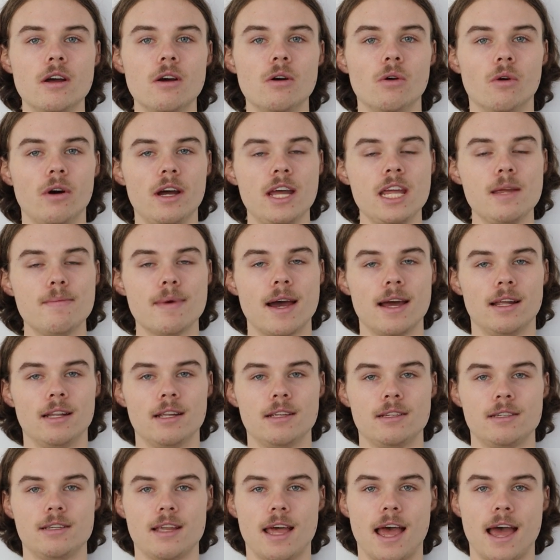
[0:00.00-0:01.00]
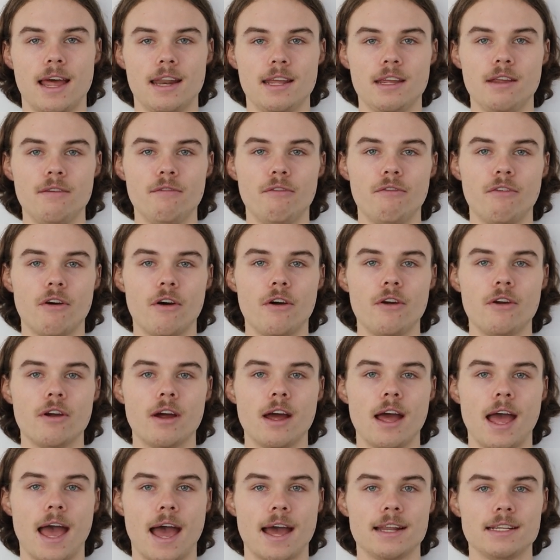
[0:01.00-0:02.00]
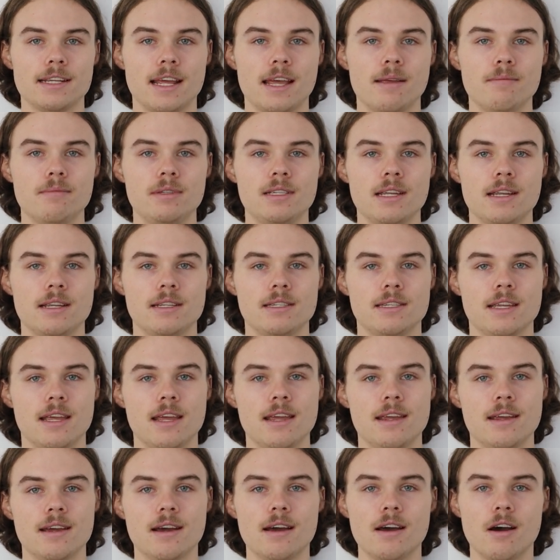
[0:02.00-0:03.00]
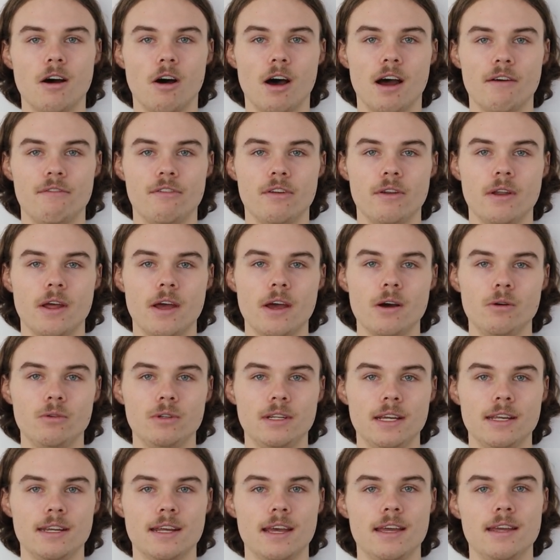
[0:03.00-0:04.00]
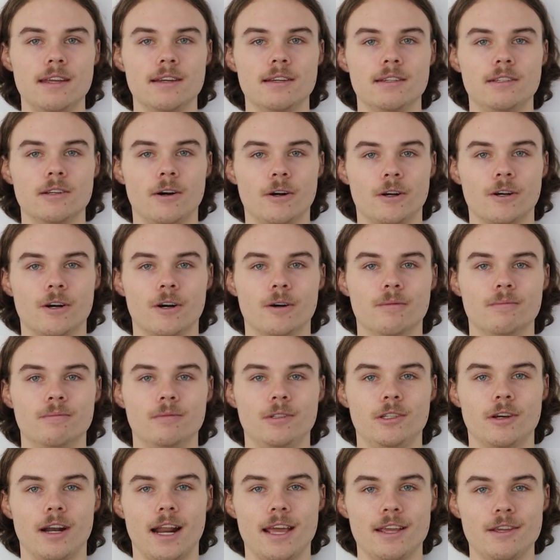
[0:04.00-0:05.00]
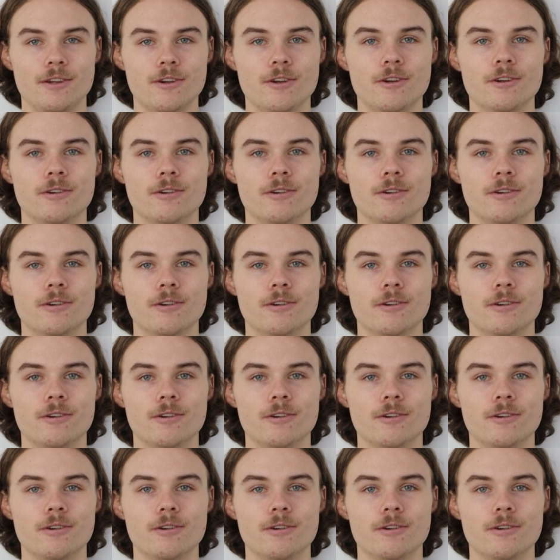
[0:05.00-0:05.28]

or email us at info@mcc-ltd.com.au.